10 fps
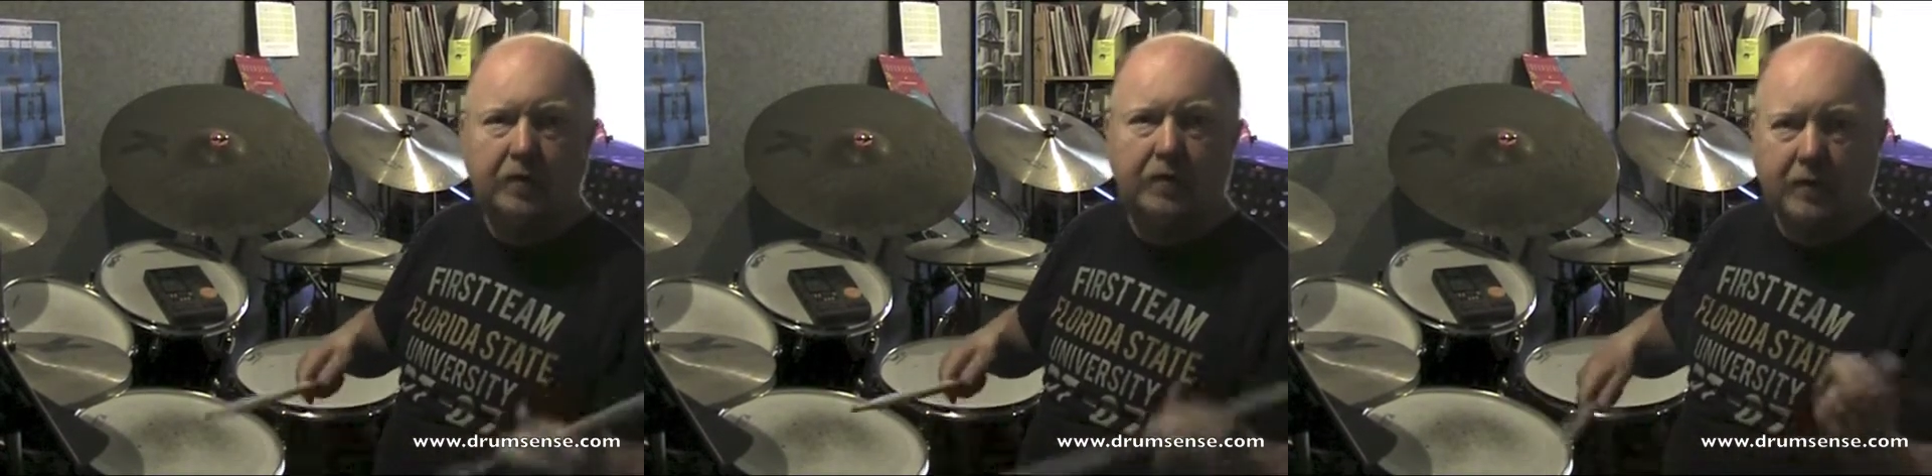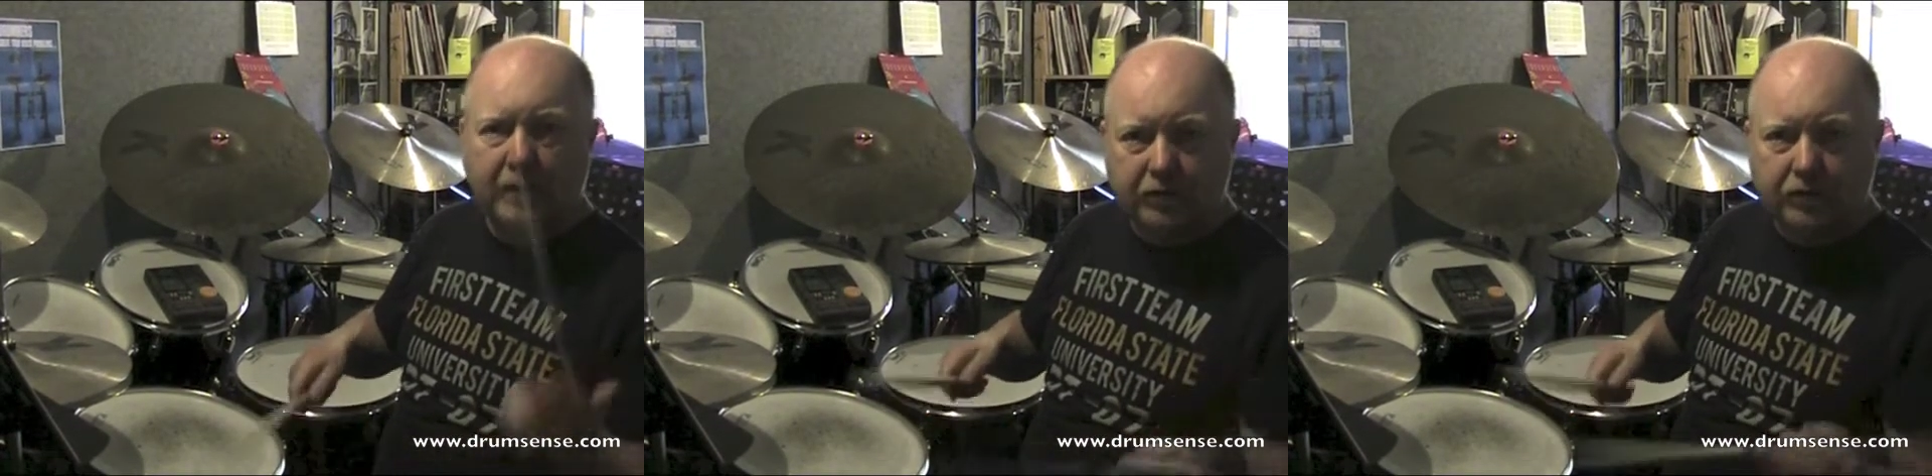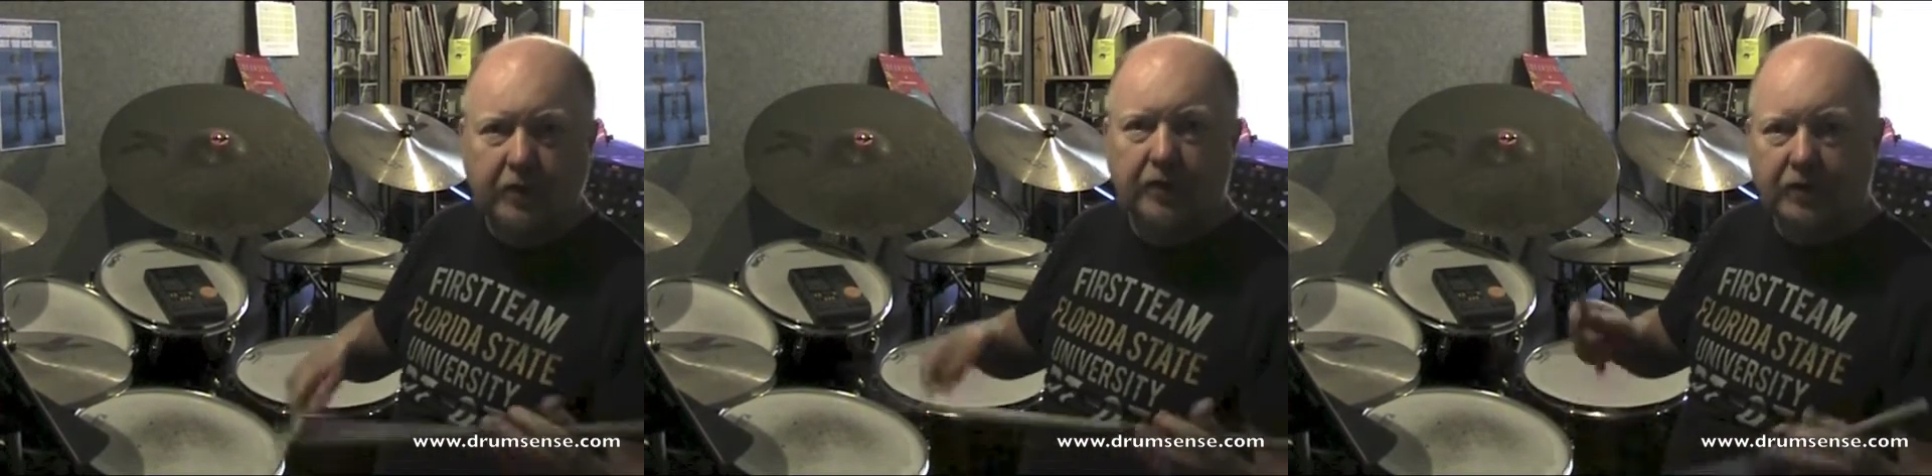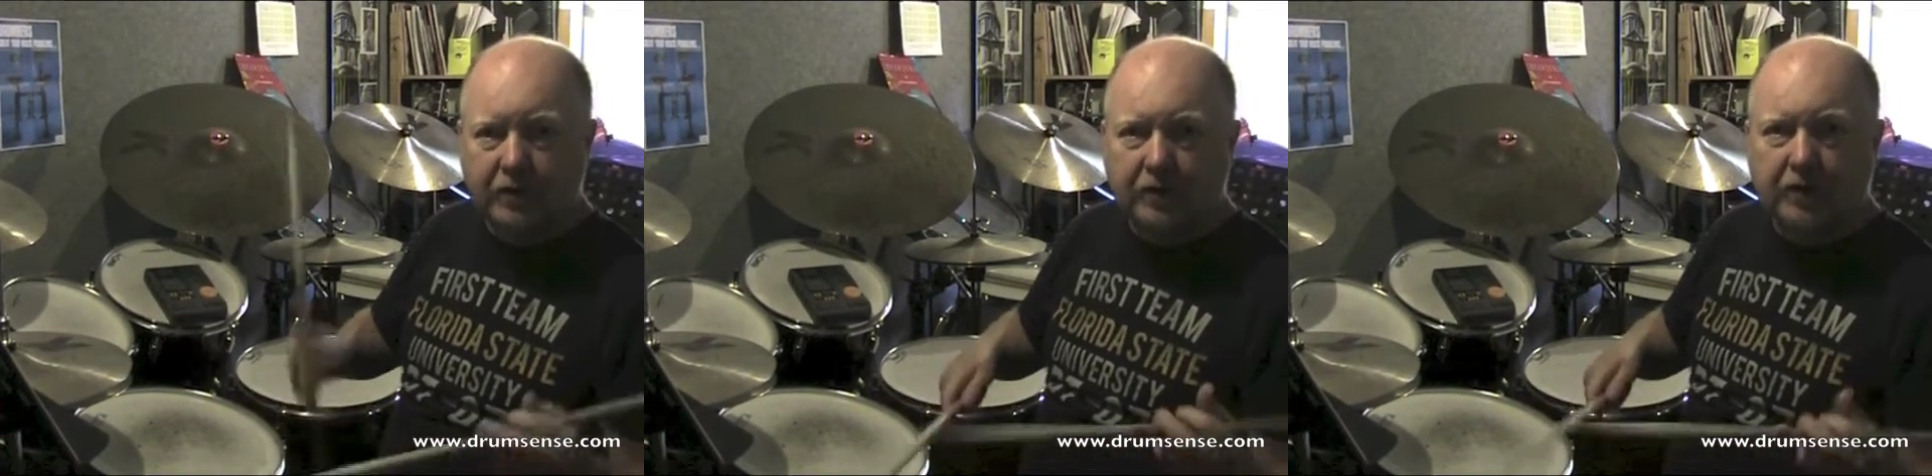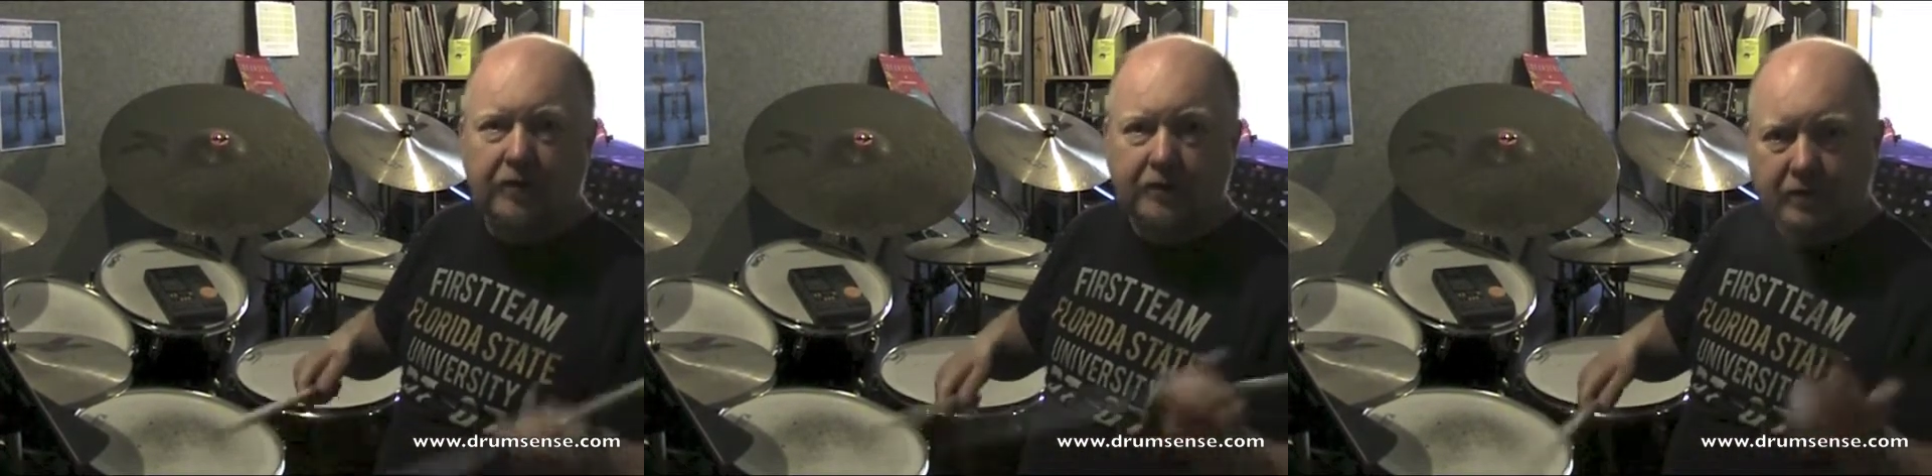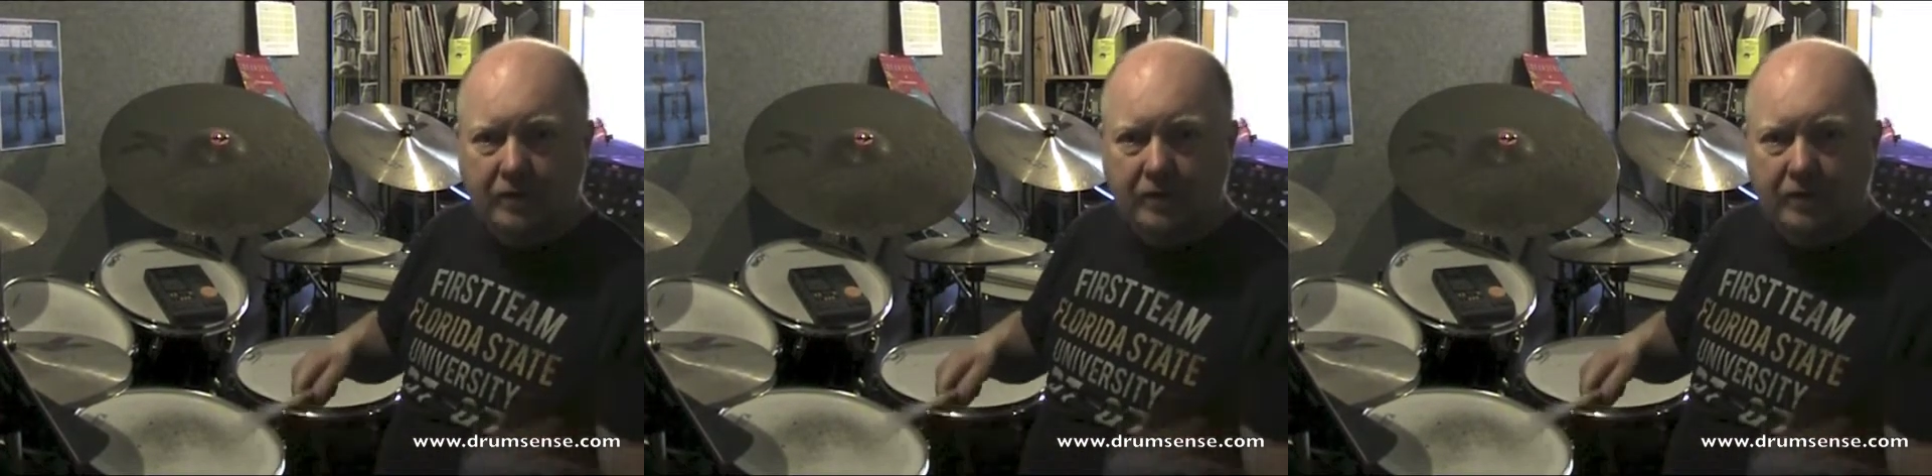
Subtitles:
You get this rather curious